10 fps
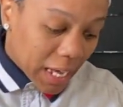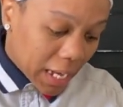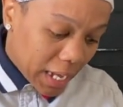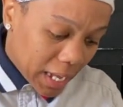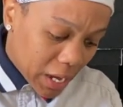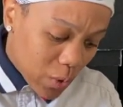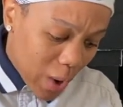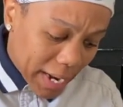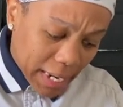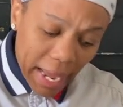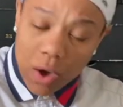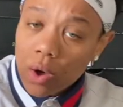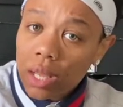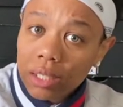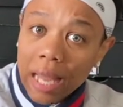Right now,
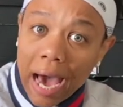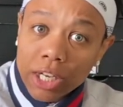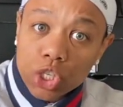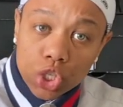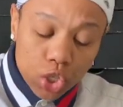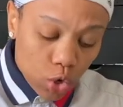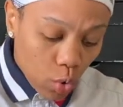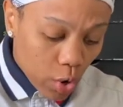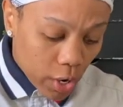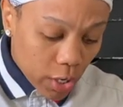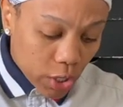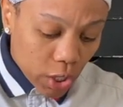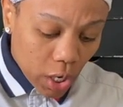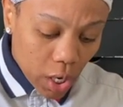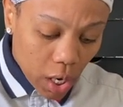a lot of stores
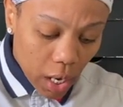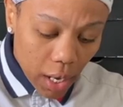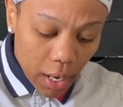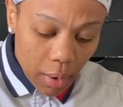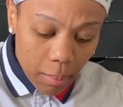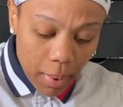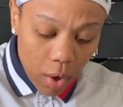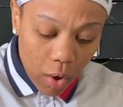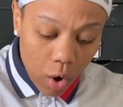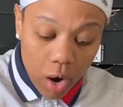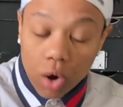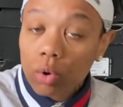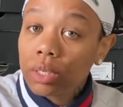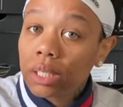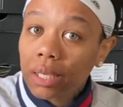are
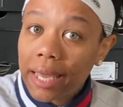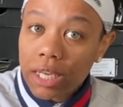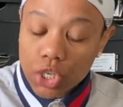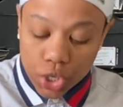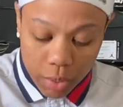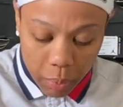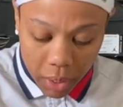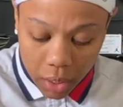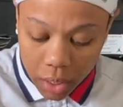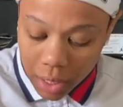on delayed shipping.